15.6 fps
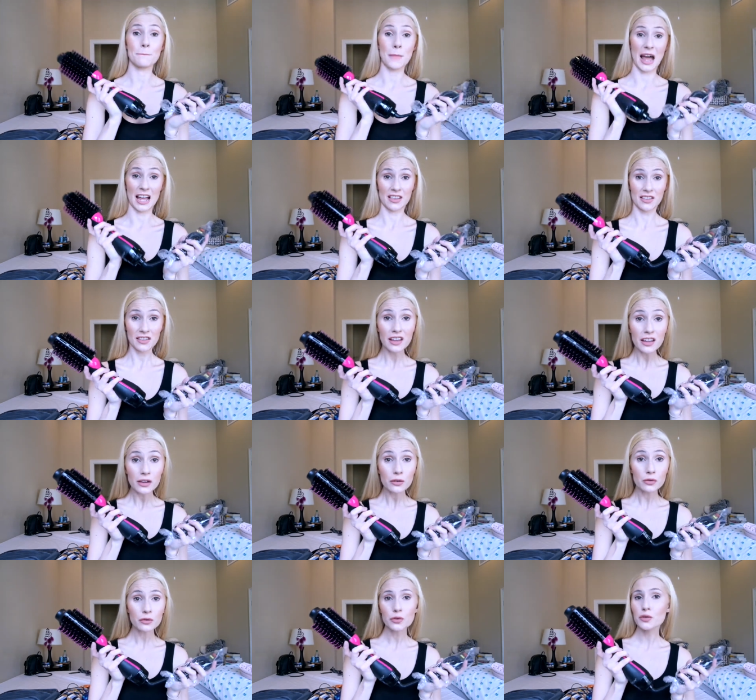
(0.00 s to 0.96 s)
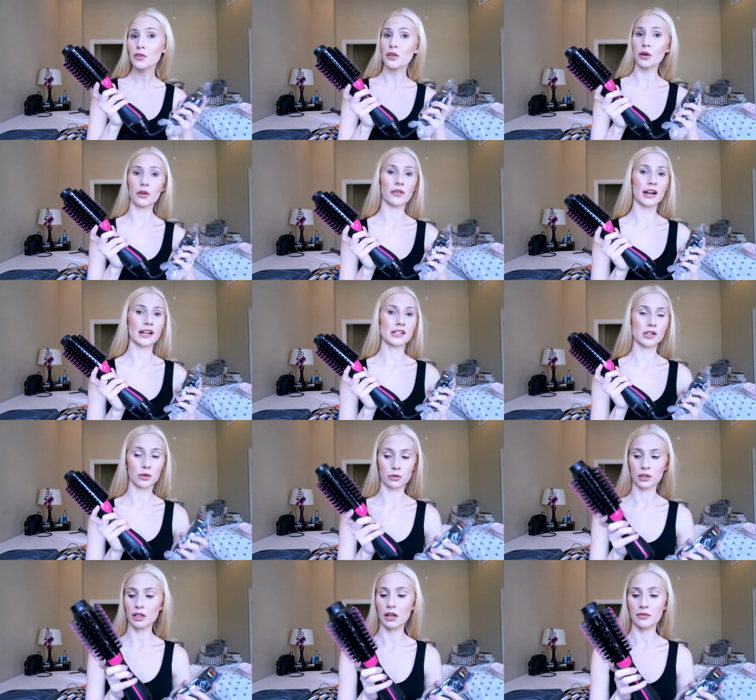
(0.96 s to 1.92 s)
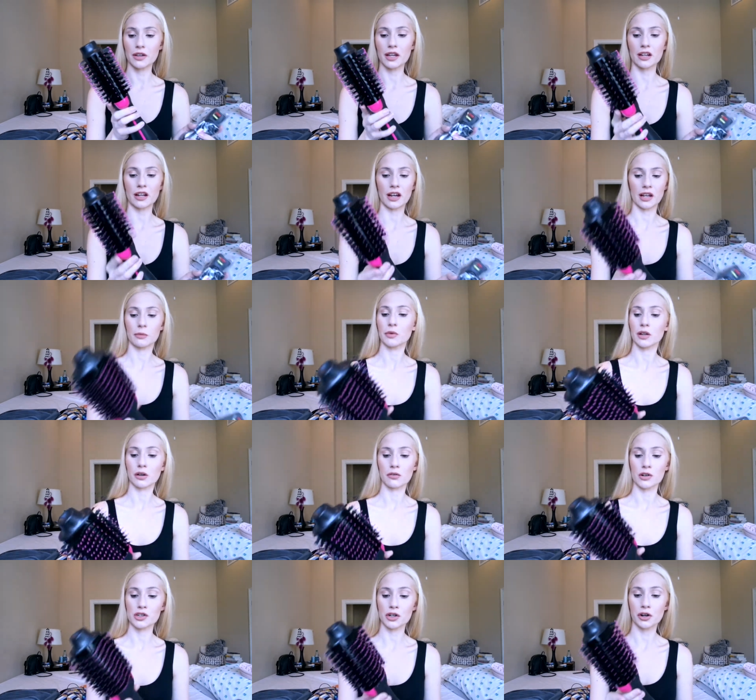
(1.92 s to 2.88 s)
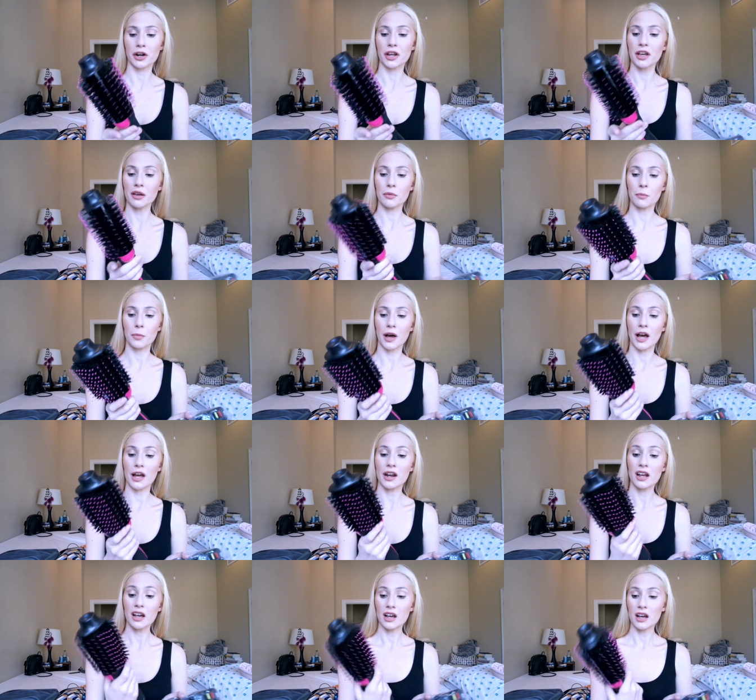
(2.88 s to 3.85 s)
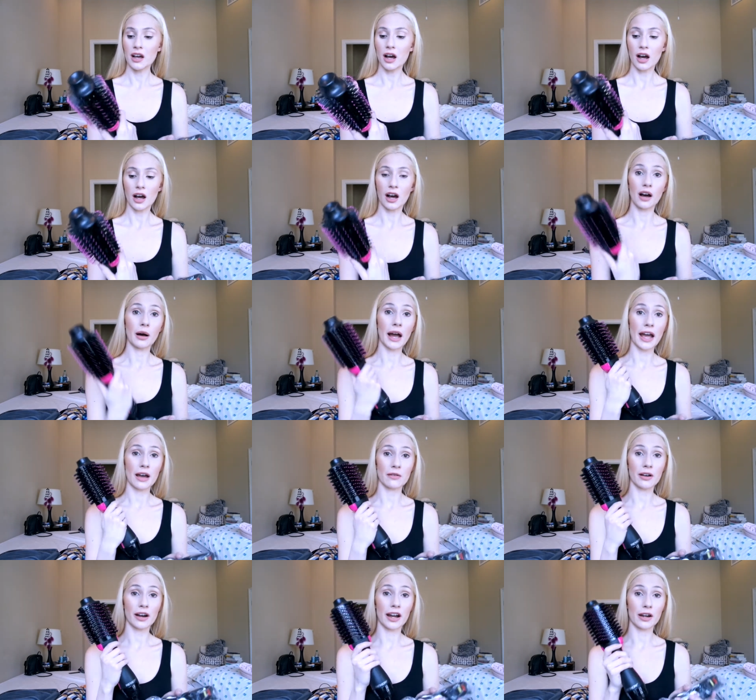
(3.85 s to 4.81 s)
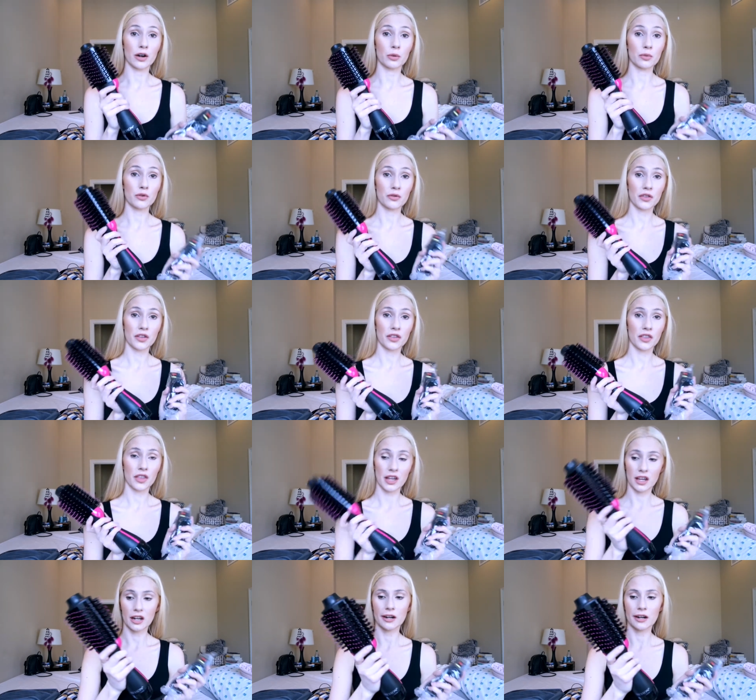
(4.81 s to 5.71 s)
massive, so if I don't love it, I'm gonna return it, but I have high hopes for this thing.